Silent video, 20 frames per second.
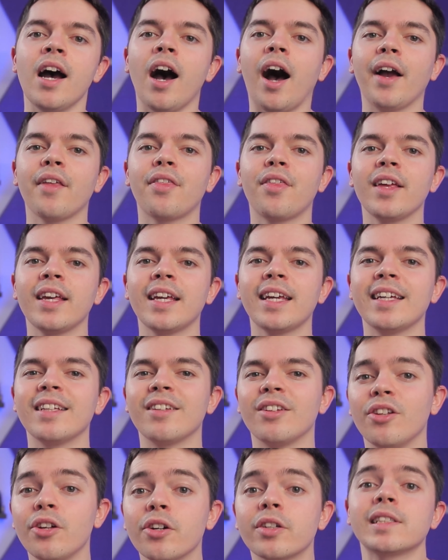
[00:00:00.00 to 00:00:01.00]
I think it
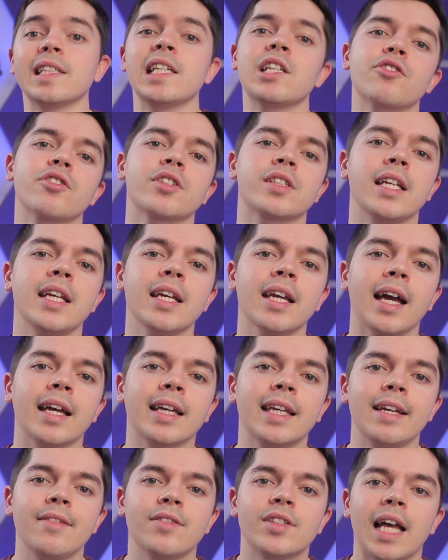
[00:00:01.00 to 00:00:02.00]
looks interesting
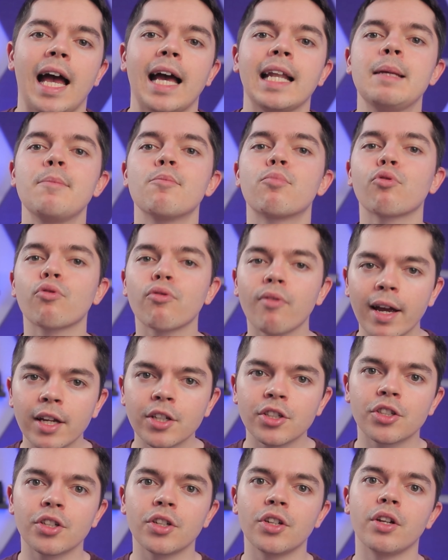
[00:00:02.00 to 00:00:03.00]
and gives an
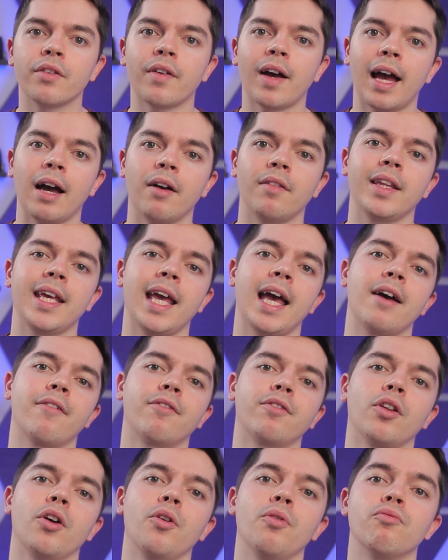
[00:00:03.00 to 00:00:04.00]
impression of how the
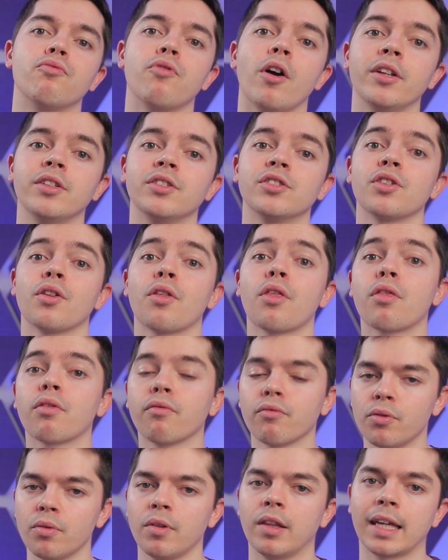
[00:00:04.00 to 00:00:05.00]
airflow runs
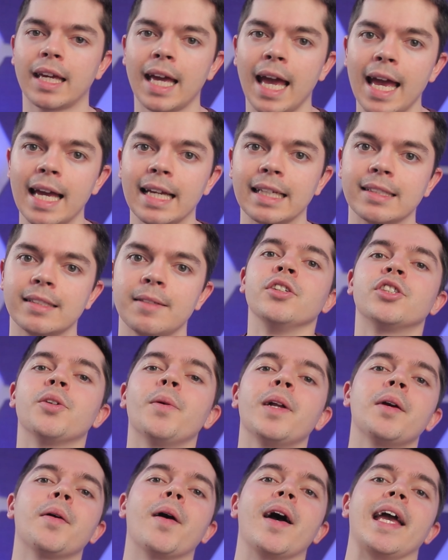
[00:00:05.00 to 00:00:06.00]
through the case. So
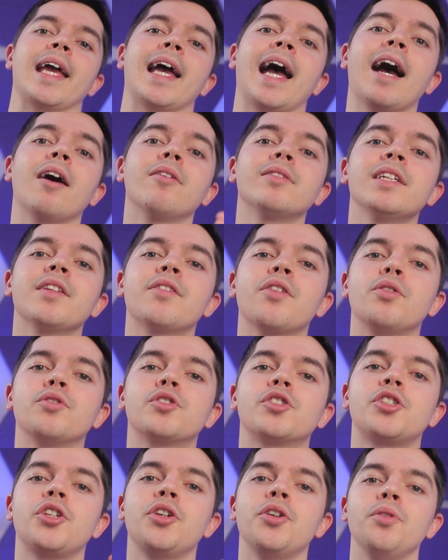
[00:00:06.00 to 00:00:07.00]
anyway, how did
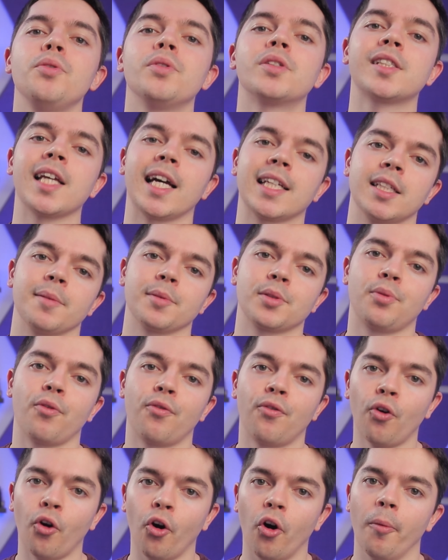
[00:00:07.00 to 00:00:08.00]
those two setups
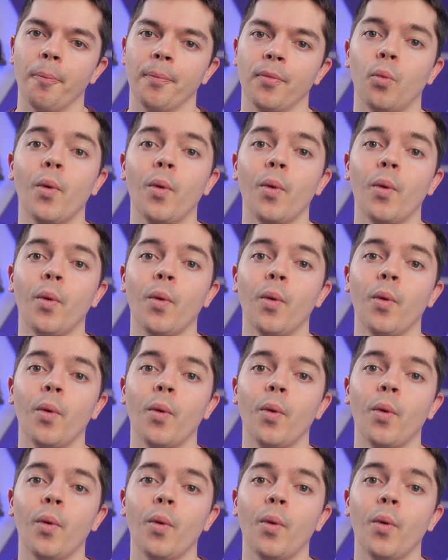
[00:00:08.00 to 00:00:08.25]
perform?